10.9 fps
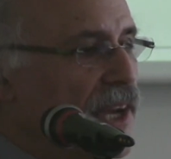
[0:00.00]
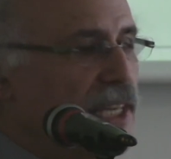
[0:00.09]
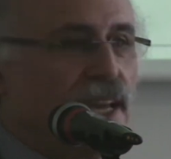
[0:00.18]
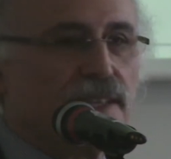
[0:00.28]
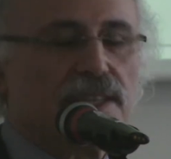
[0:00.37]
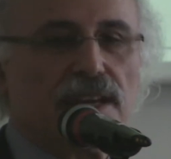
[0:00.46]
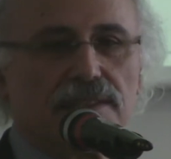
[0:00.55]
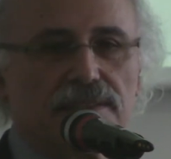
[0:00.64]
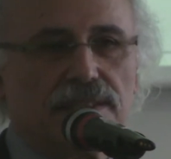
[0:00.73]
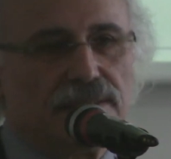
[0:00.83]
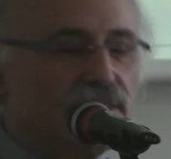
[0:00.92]
Okay,
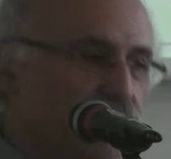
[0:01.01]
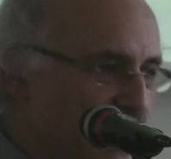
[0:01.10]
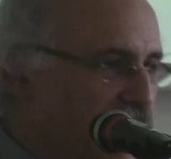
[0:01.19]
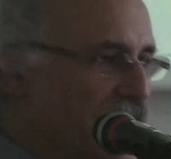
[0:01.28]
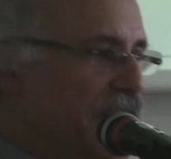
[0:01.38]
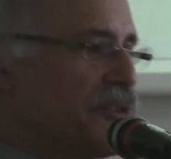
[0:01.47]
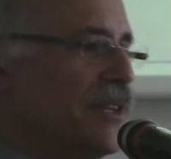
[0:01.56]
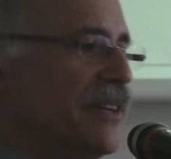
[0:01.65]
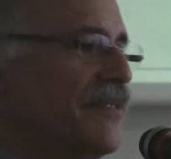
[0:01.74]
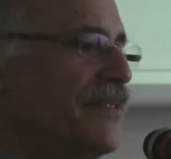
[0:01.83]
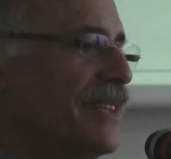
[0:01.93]
now, recent
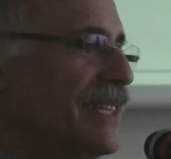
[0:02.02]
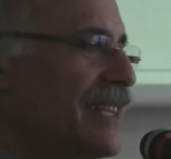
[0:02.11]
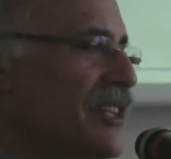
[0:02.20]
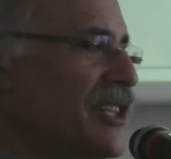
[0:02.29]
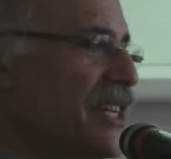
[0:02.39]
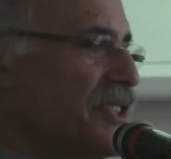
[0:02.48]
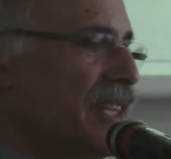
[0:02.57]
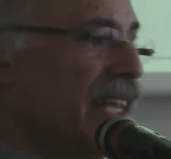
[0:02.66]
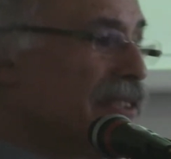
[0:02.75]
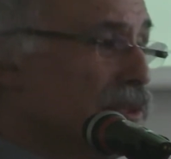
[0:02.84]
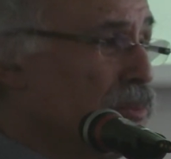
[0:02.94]
history of
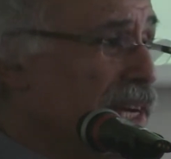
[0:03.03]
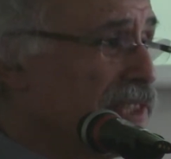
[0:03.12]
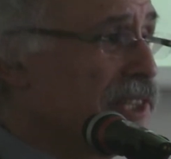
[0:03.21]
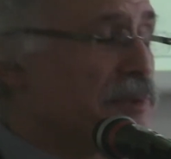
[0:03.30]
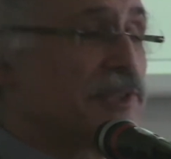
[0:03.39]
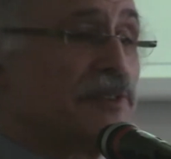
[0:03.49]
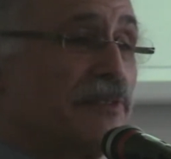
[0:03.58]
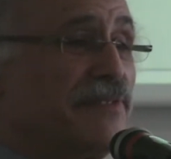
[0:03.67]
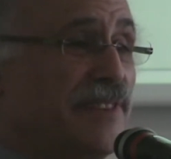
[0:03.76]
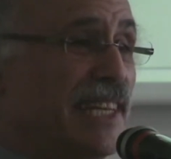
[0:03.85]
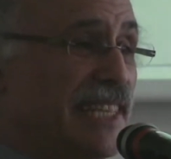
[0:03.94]
legislation in Wales. This was a
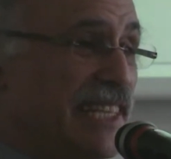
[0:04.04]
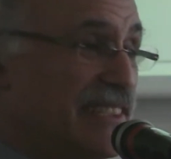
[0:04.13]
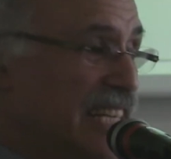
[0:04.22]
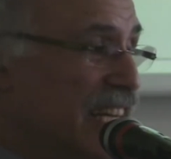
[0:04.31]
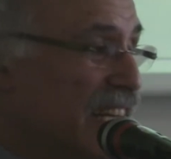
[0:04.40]
fairly